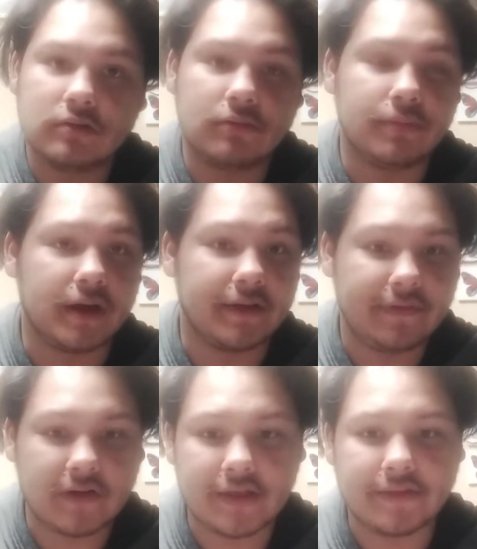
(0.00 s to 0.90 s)
But if
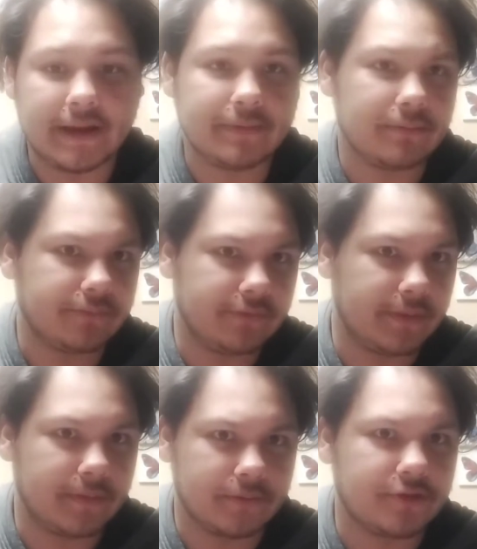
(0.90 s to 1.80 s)
I got the names, I'm,
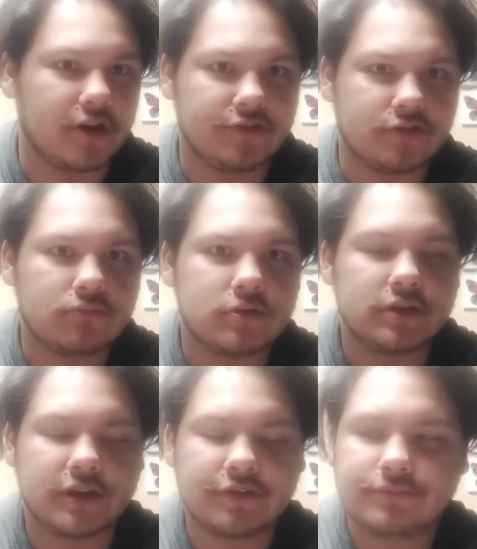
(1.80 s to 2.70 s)
I'm sorry in general,
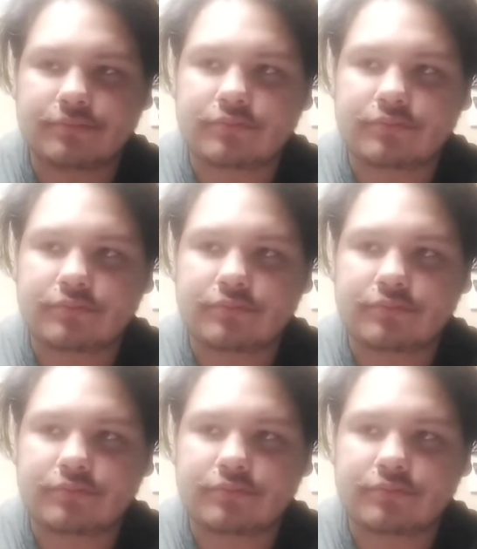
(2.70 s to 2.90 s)
but yes.